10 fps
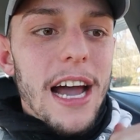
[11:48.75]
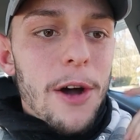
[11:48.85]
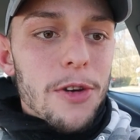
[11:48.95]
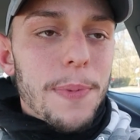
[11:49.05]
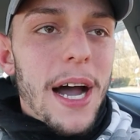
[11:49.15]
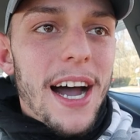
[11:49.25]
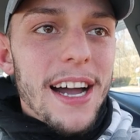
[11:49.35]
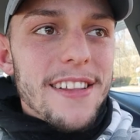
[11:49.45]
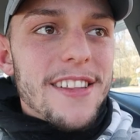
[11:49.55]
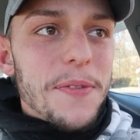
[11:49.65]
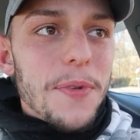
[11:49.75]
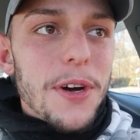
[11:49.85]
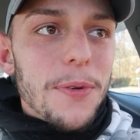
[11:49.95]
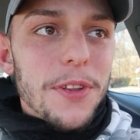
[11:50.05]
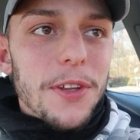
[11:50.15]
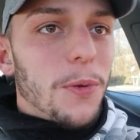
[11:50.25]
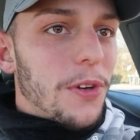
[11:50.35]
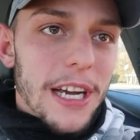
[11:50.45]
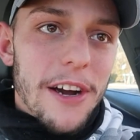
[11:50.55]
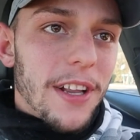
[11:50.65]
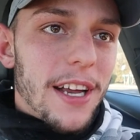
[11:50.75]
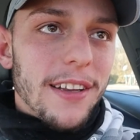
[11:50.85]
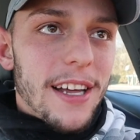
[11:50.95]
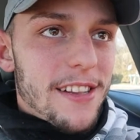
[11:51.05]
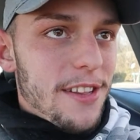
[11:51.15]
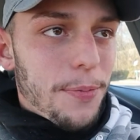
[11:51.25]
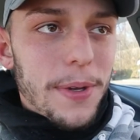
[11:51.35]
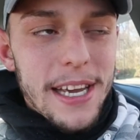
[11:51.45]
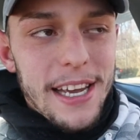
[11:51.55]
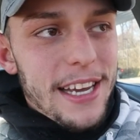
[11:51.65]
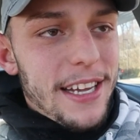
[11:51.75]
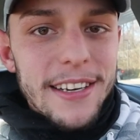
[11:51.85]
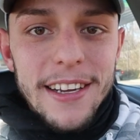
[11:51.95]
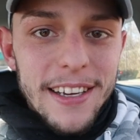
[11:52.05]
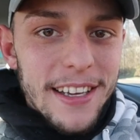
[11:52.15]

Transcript: I was behind someone with a North Carolina license plate, and